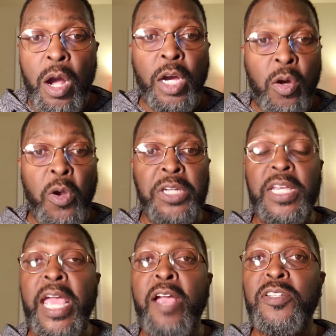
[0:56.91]
According
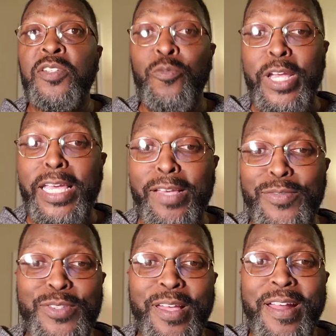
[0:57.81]
to Harrison
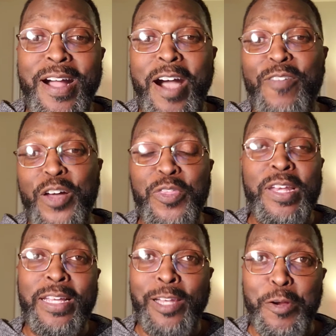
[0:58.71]
Reeves of
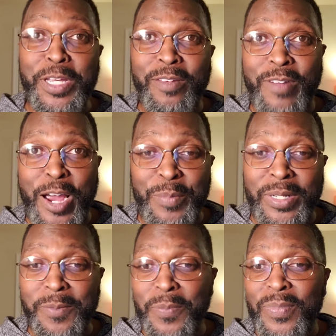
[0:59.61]
Authentic Learning
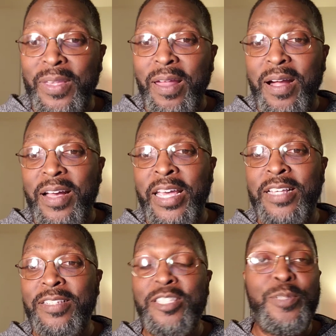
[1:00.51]
Environment, it
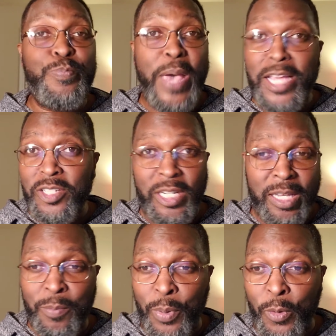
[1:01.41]
is
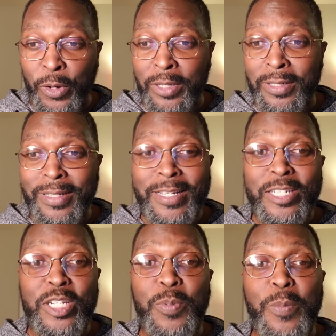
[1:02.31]
especially important
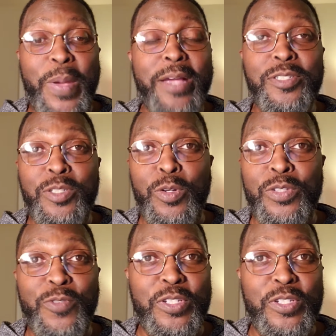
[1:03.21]
to prepare students for